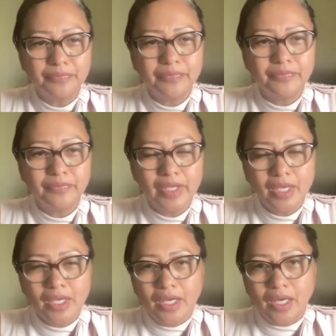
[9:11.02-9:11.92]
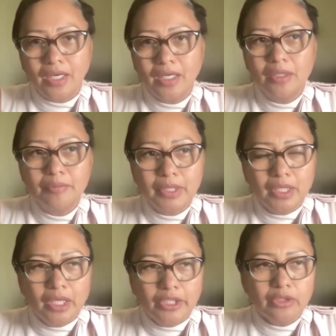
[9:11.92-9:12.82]

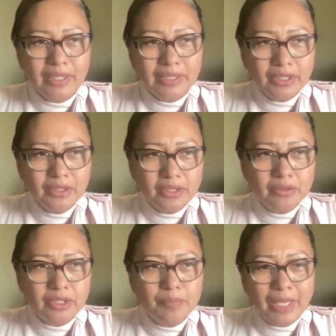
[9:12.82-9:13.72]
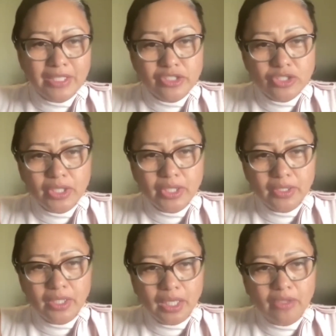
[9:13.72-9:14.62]
Mm-hmm. You know, I think the
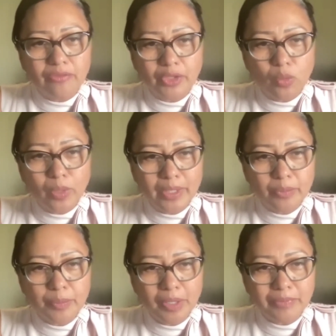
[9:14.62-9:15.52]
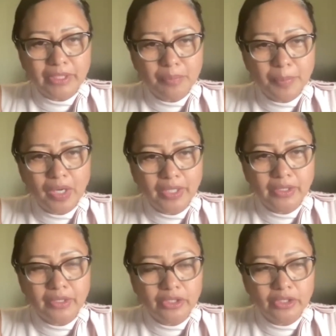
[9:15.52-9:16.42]
messaging of the Hawaii Republican
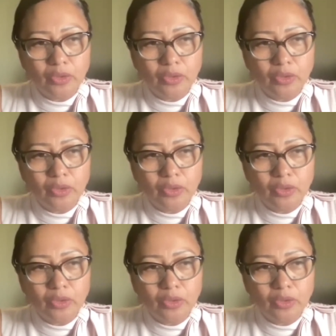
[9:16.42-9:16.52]
Party, you know,